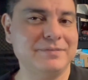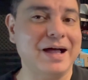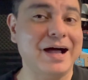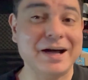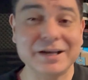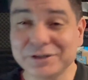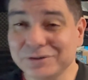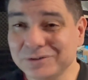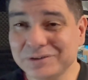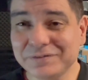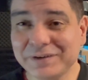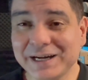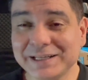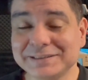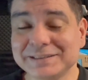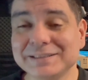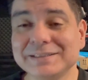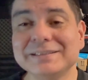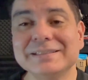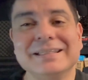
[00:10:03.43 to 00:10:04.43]
audio
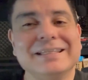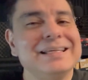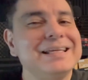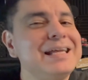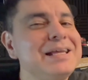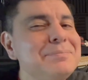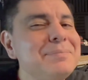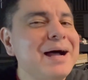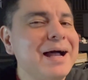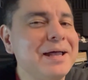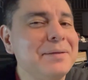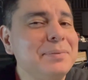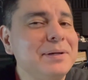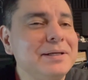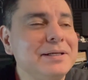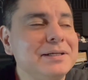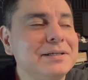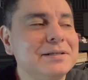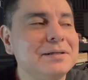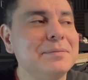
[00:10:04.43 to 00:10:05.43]
devices, in my
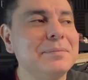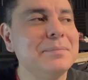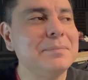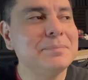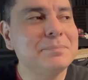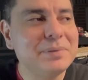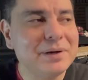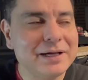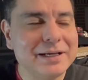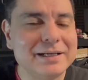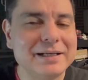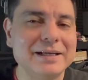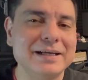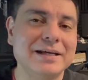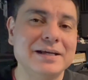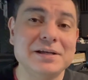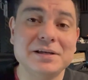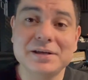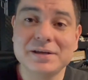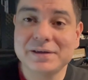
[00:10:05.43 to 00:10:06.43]
opinion. But
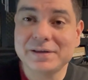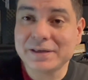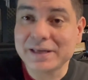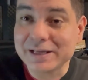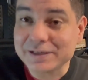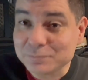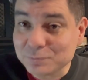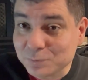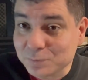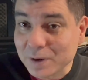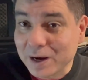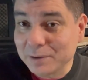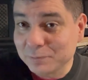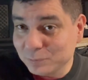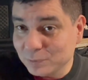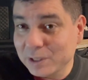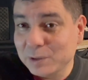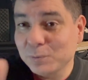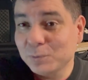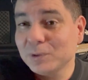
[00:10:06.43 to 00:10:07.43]
it
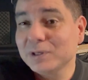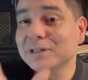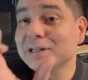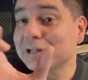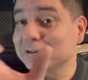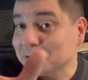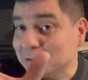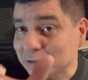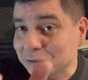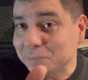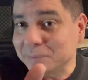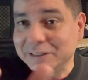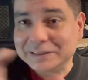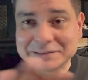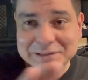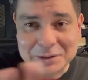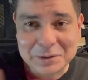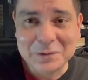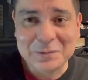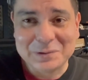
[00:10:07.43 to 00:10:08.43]
will a little bit,
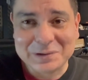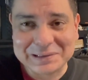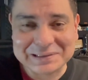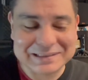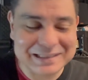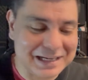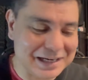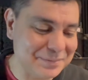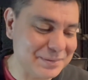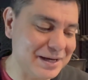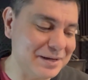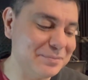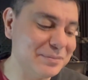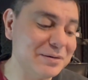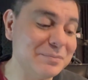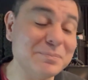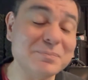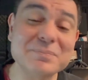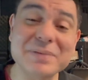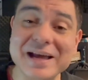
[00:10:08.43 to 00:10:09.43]
so we're going to talk about it.
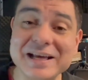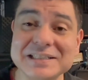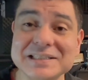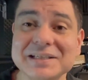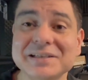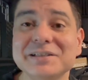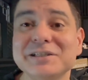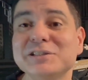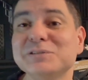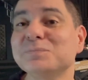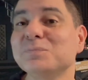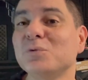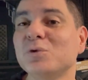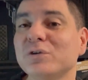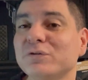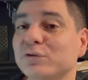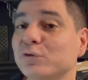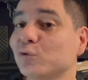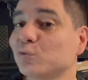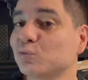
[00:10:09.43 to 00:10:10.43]
But basically, it's
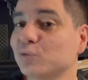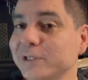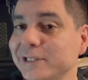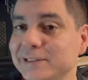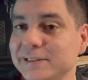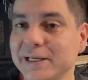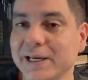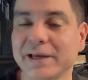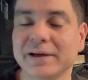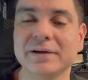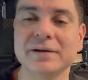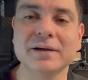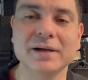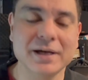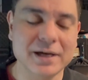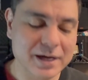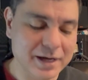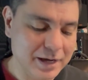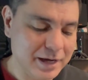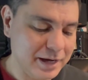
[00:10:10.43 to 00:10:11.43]
more for retail
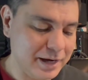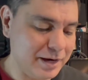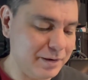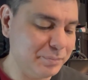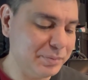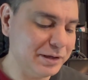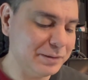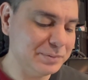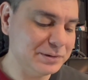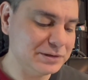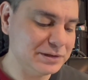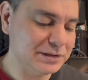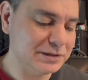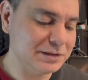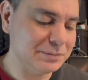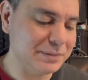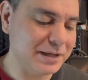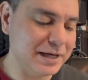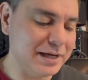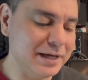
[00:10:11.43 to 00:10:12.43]
purposes
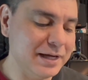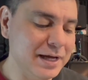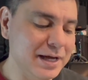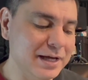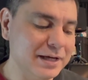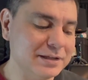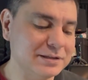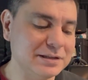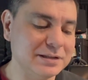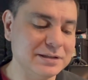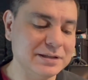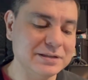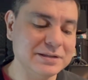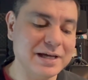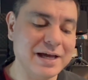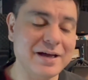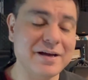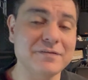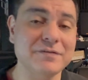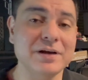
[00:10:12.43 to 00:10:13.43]
because it does
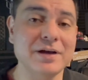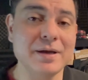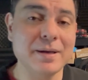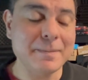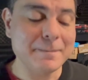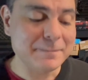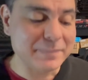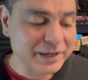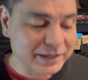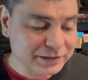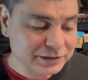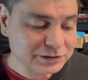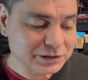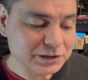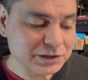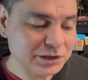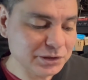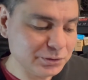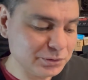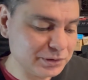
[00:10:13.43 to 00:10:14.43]
have better
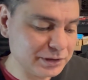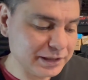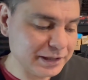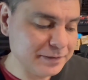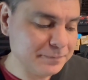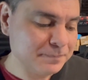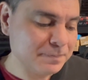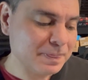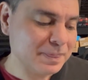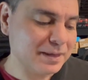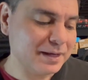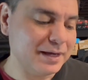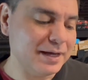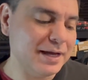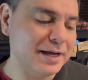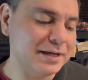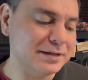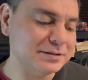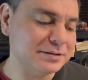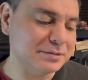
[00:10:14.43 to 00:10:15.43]
security. It
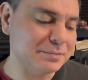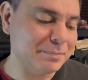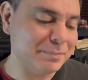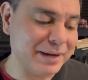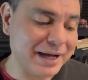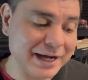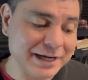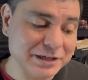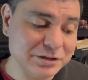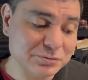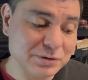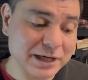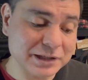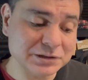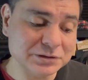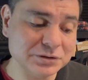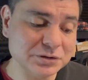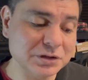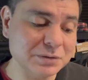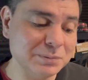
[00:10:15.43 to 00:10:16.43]
has
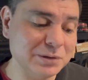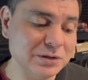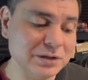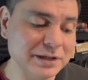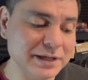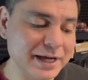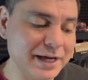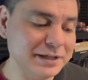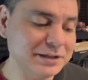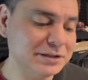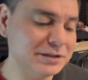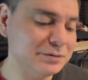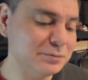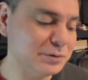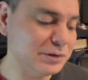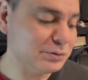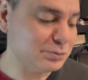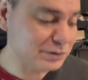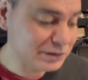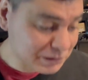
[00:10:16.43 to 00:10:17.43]
bi-directional communication
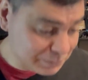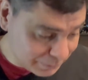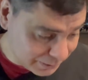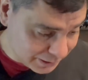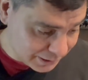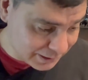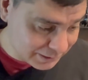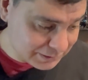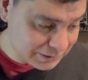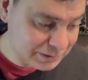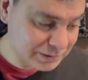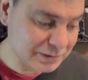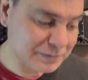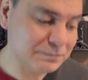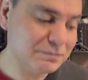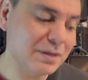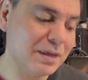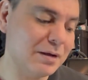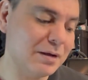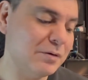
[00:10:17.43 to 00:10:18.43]
with response.
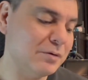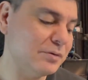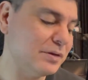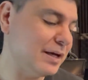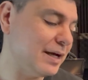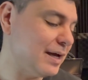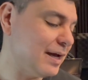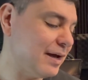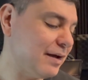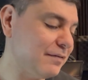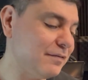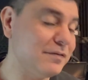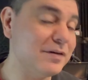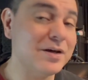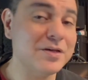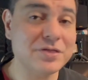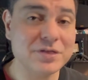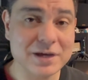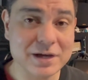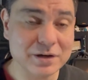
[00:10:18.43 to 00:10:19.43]
They have
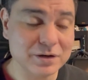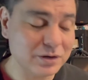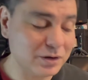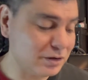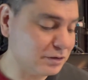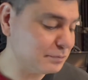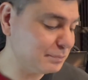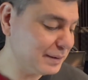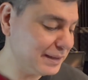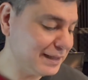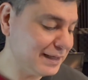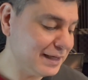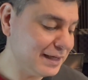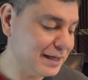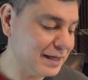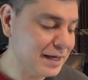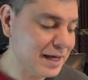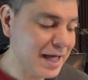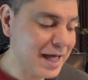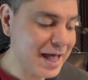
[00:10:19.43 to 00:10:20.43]
a thing called
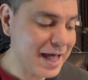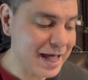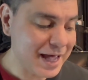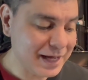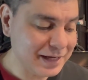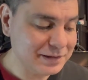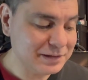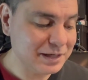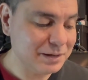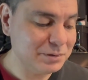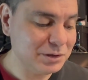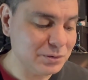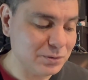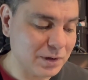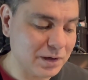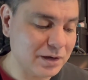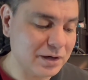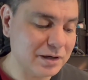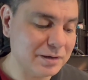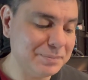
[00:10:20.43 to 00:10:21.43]

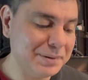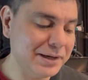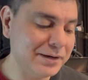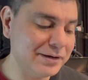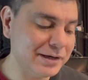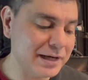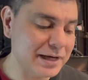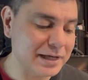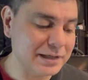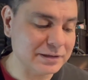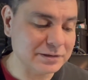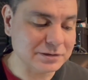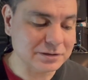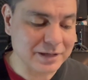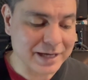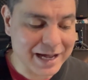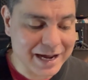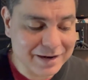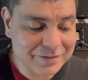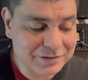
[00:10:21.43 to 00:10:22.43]
P-A-W-R,
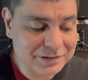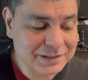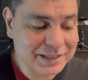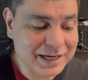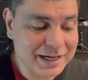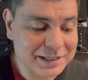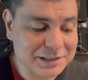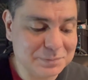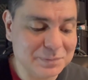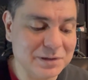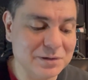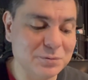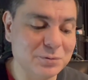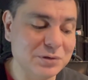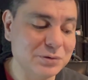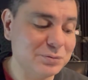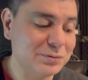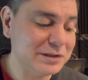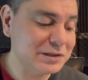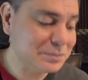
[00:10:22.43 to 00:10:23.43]
periodical advertisement
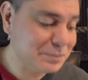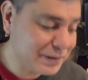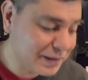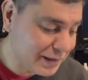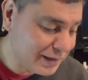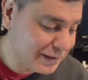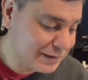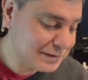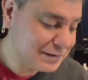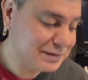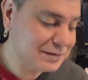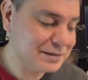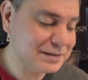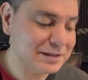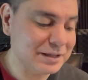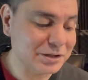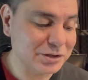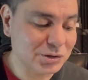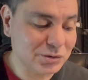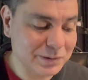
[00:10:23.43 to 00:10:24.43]
with response,
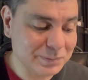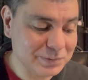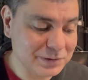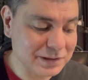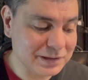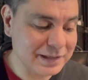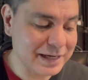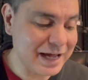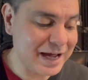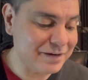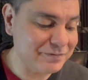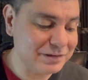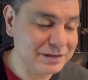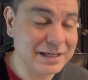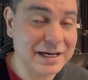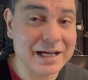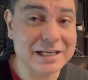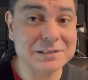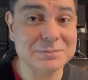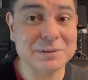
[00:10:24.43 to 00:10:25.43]
encrypted
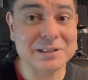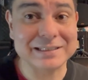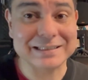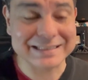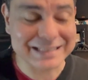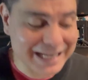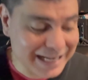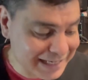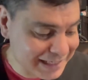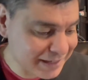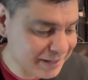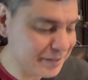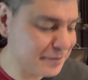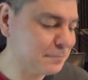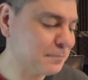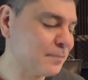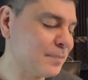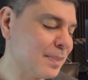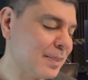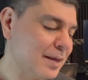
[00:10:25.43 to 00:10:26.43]
advertisement data,
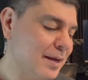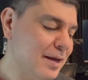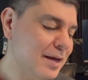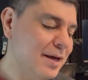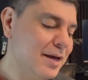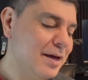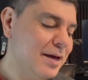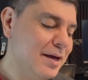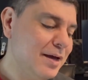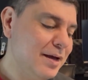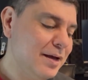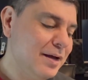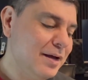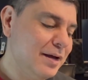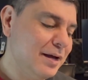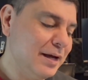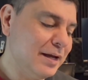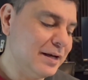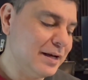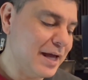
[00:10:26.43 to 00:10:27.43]

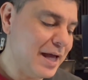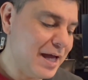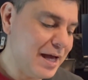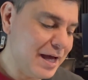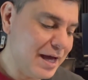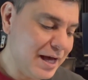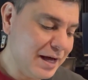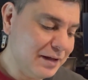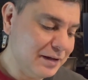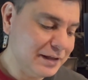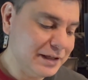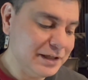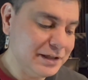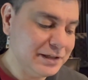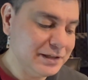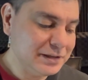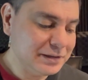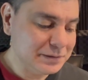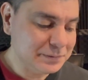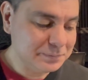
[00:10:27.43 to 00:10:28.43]
an
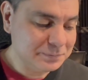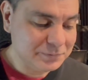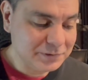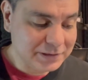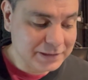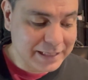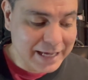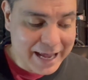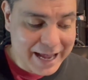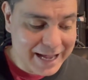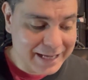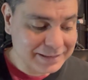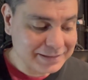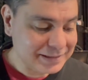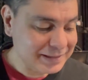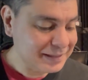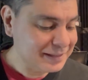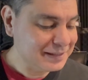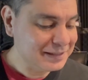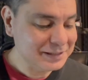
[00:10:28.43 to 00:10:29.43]

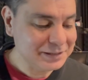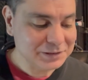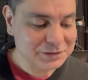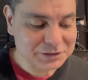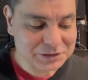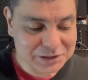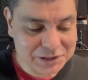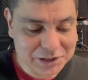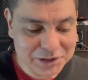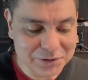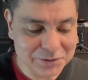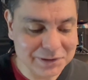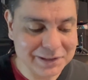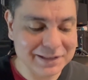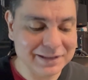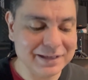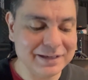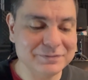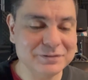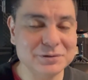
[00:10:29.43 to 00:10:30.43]
L-E-GAT security
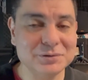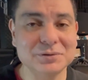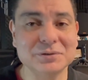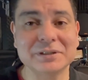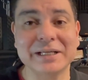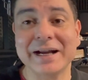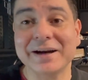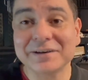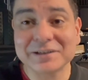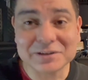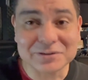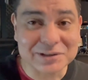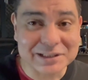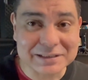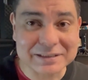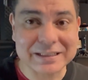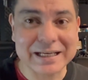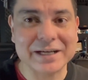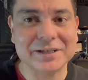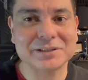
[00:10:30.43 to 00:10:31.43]
level
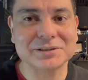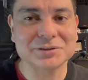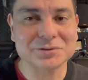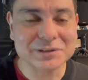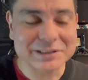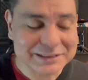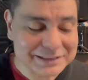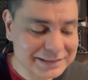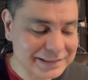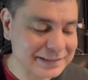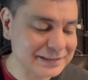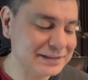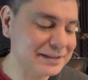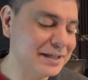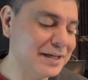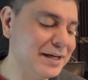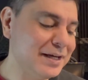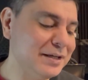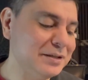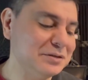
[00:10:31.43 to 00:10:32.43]
characteristics.
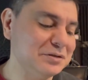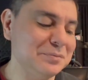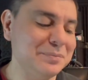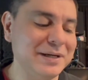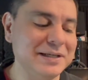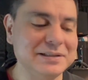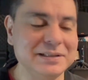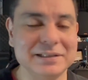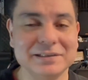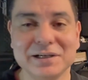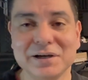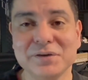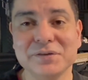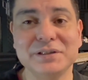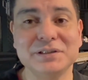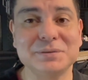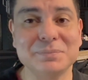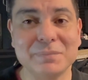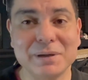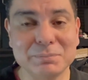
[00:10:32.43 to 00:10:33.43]
So basically all
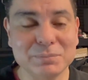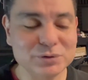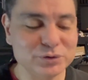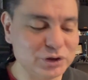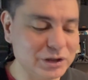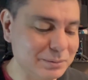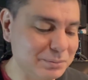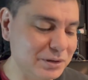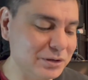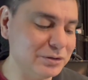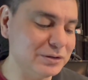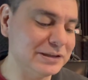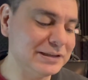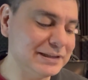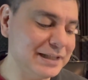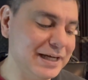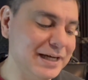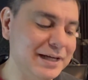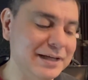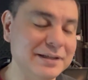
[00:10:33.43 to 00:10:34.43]
this mumbo jumbo is
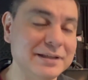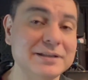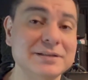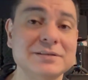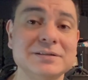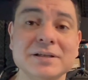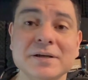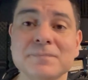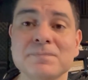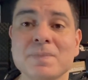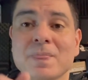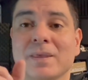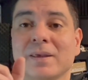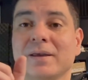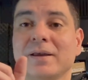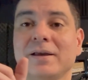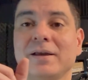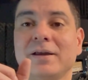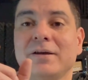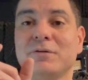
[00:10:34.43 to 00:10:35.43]
saying is
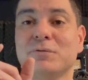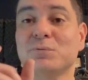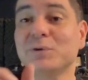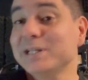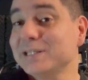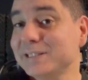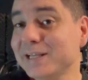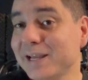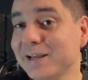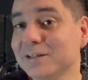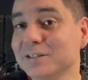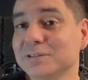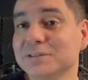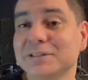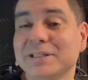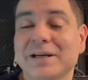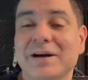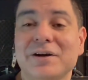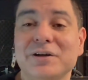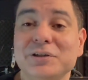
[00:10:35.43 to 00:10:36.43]

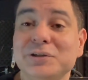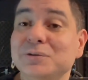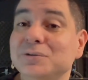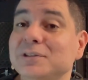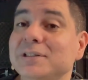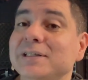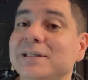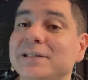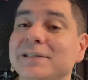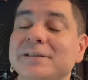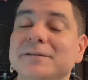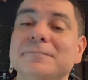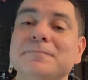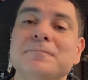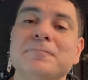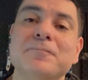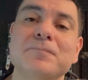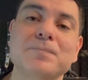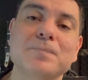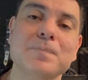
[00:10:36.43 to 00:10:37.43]
retails are using
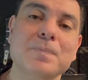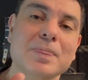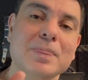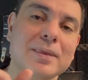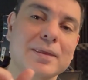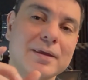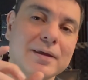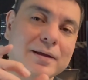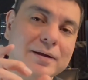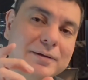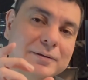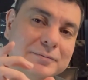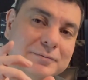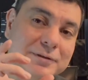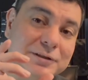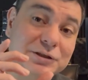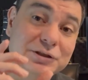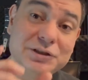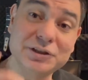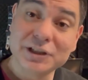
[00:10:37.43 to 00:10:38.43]

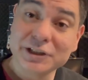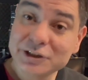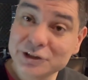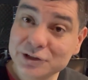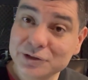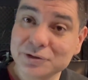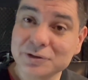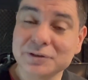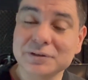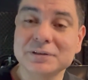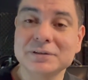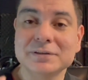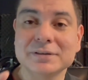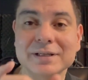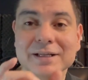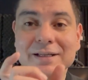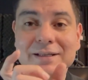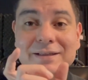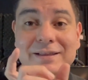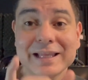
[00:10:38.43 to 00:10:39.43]

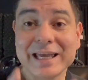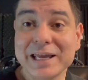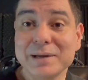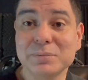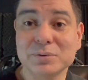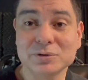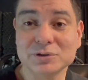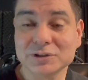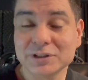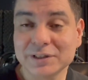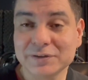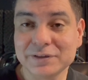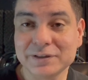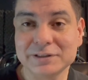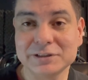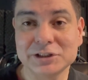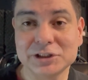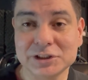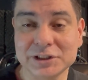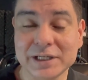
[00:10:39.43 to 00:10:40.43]
digital labels on
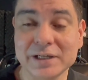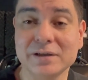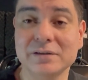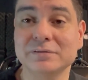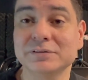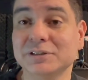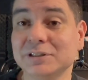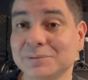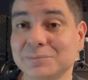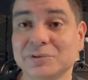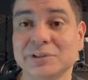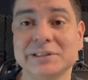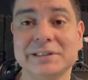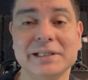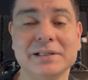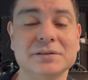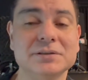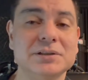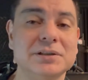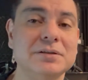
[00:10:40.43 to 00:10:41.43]
their shelves, some
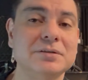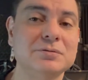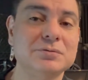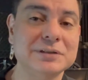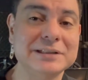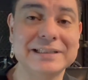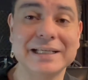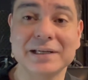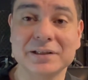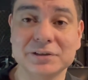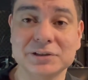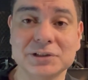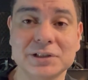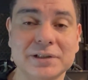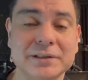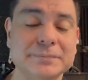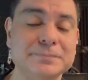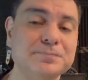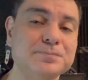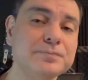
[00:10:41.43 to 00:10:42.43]
retailers
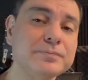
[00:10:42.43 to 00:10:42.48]
are.